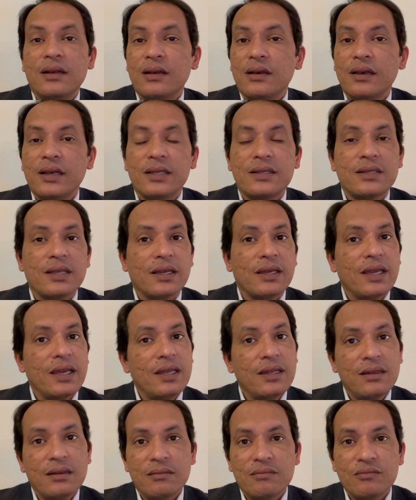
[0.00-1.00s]
It's
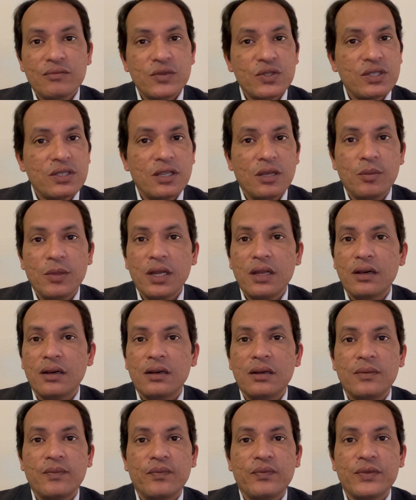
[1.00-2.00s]
again similar,
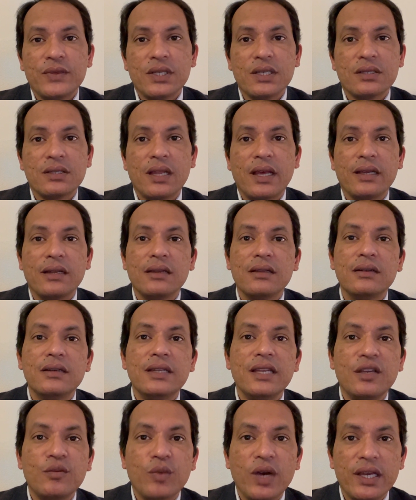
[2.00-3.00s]
just like
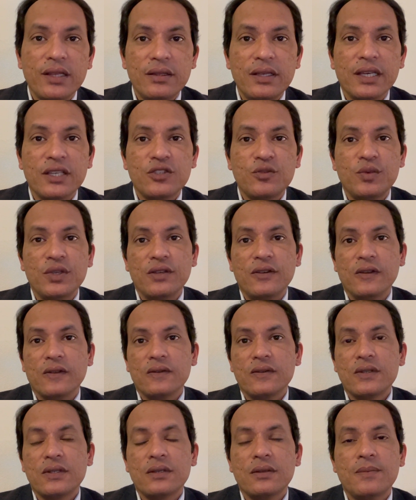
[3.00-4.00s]
learning by the
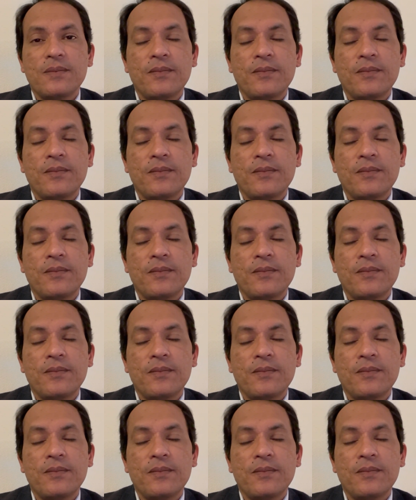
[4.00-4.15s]
experience.